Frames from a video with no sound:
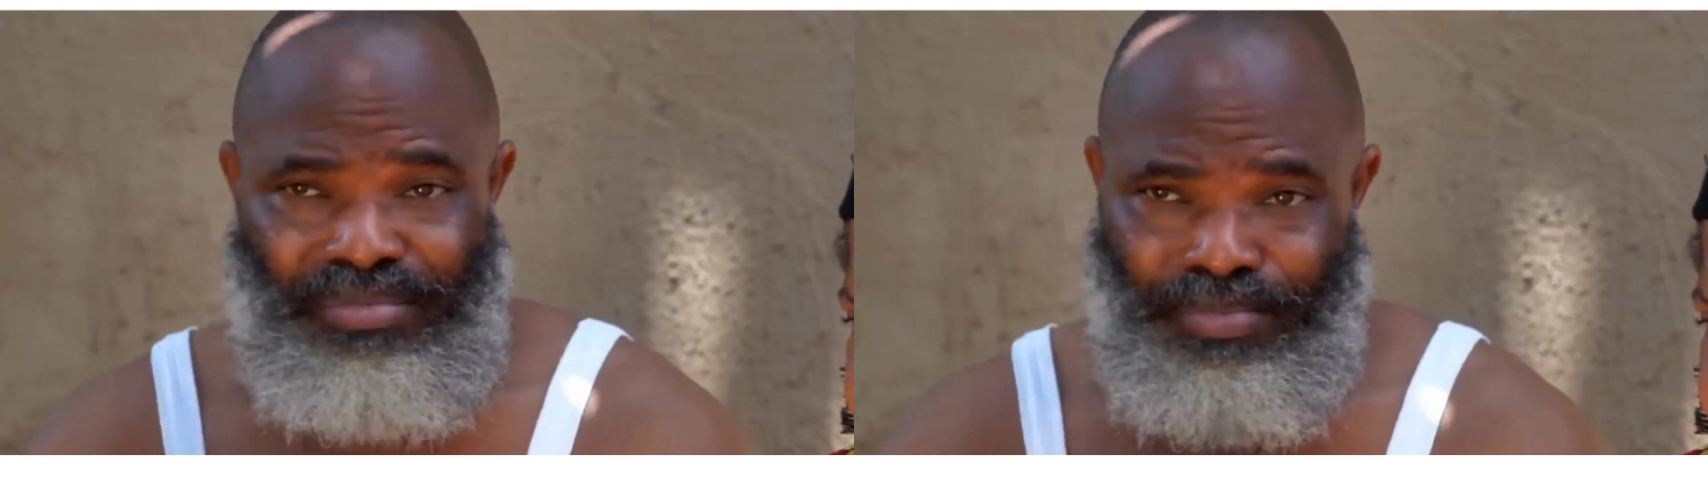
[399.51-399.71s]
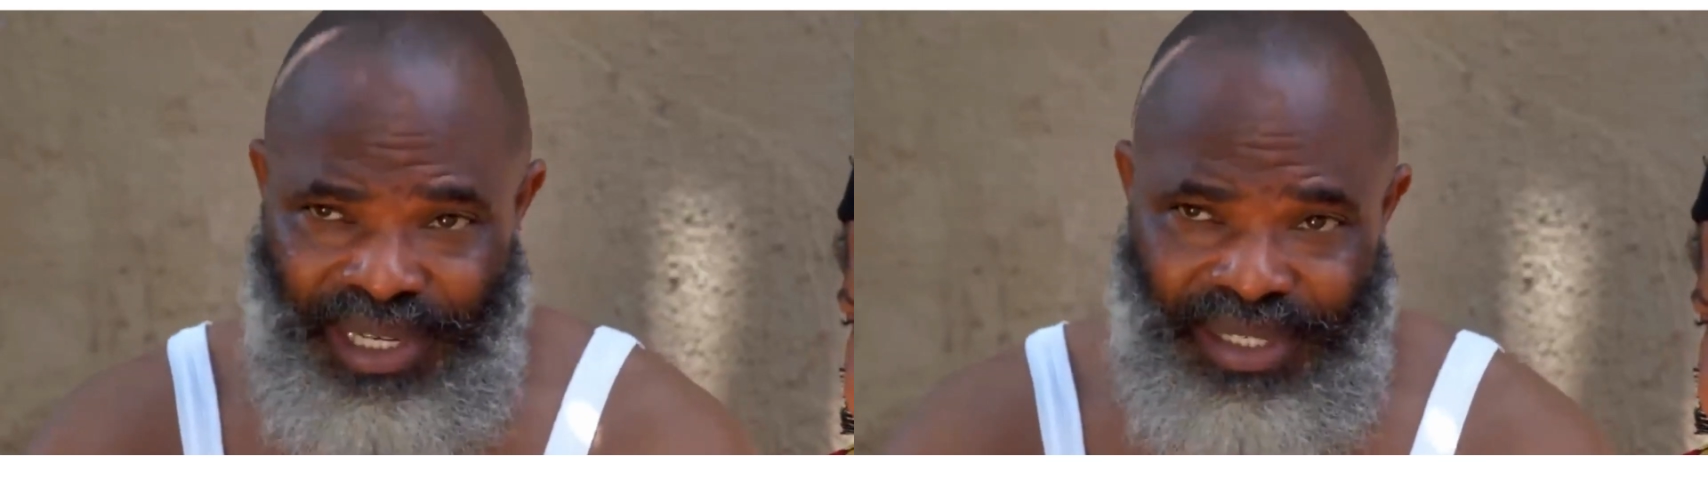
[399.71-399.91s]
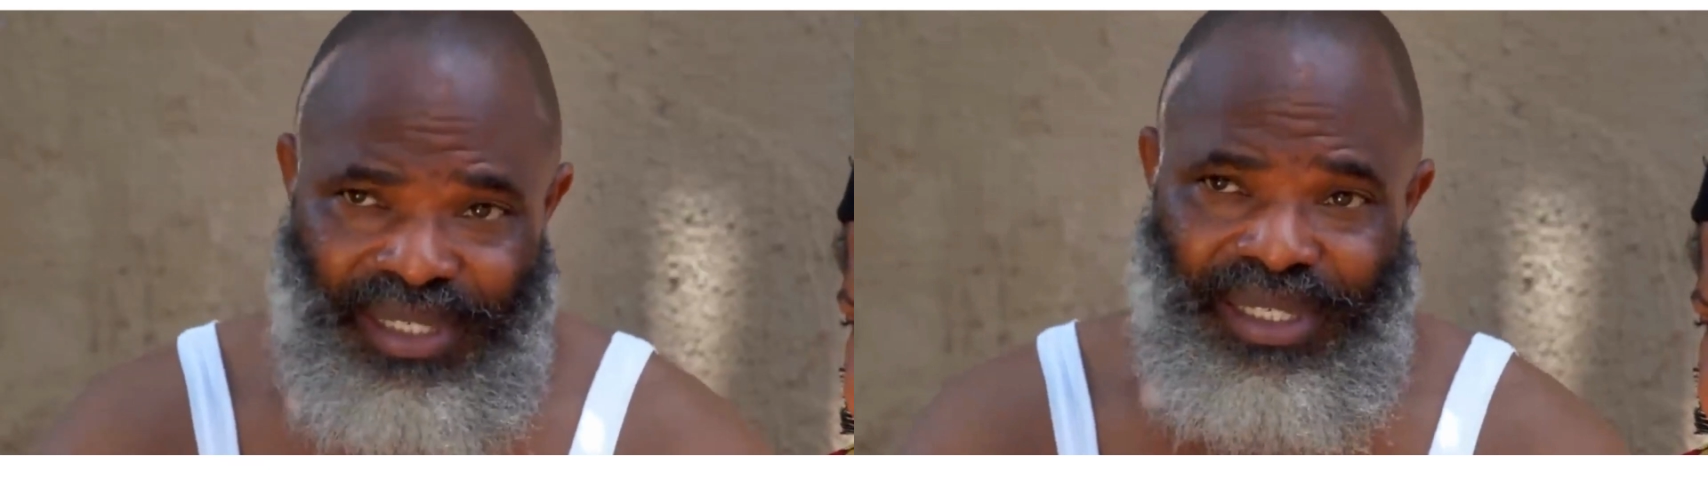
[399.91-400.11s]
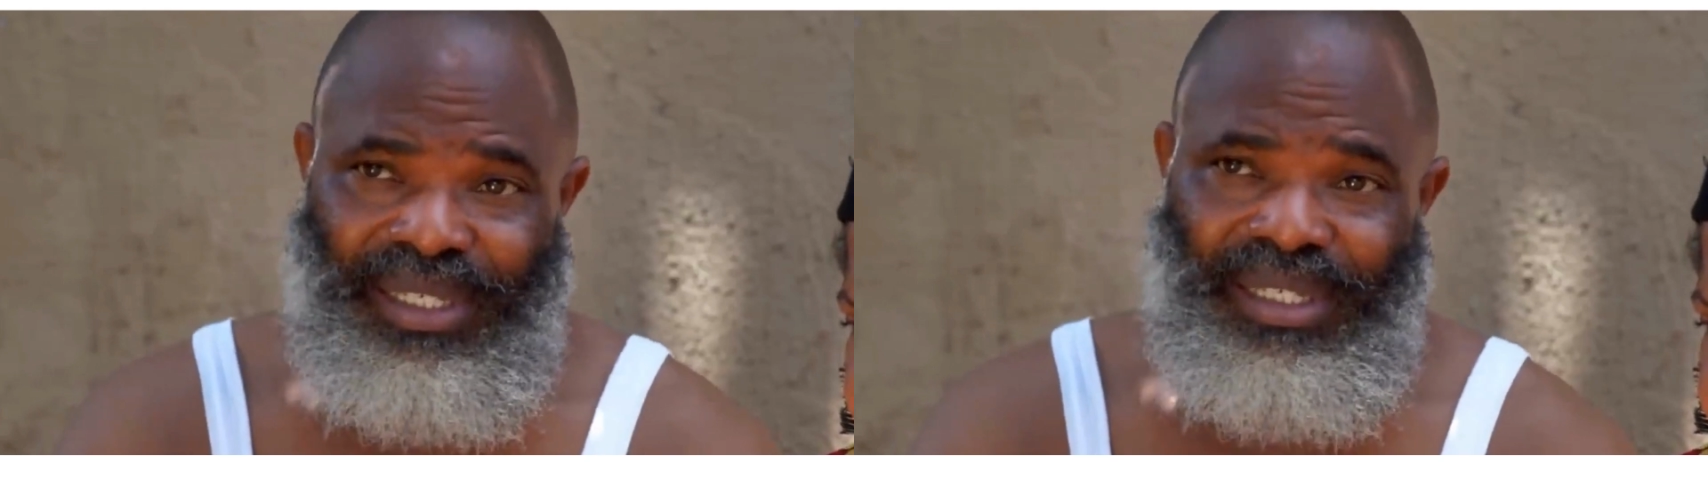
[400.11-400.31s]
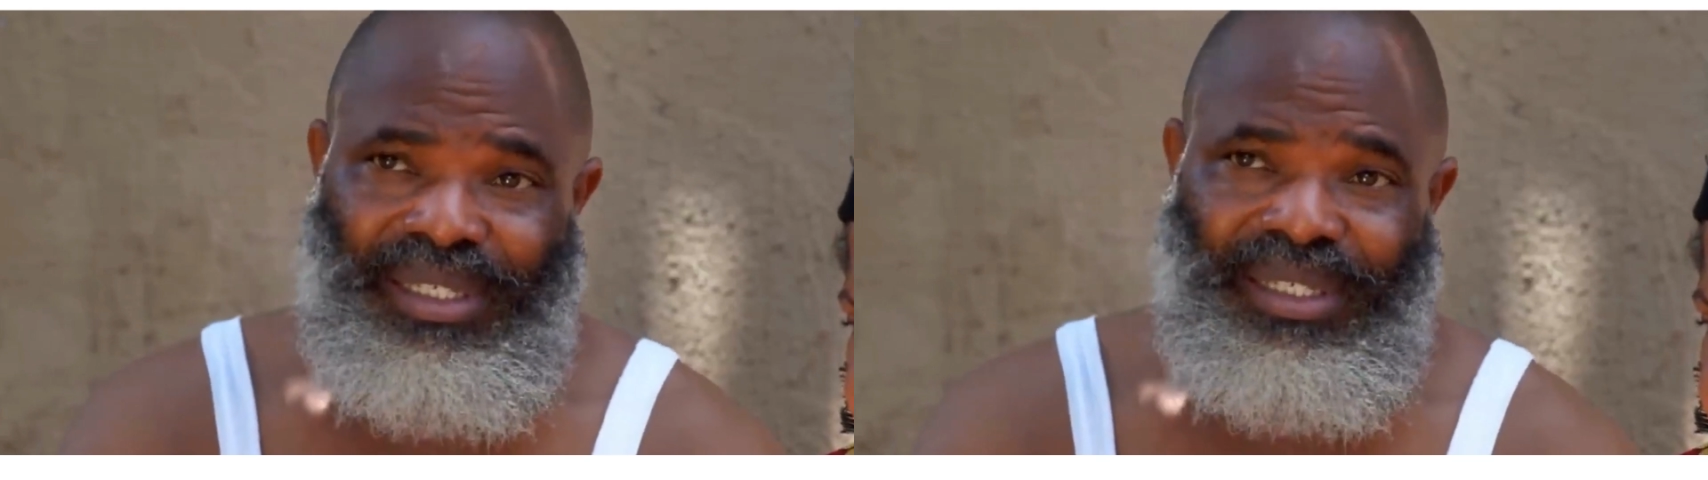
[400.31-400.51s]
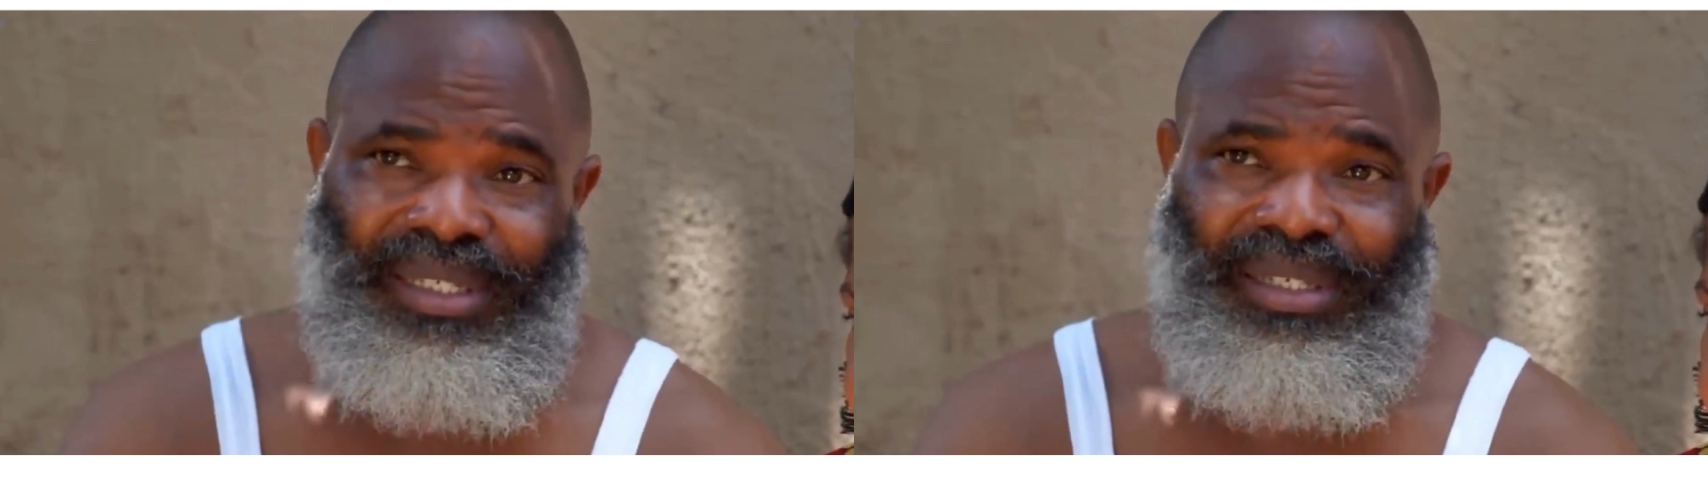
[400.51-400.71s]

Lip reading: painting,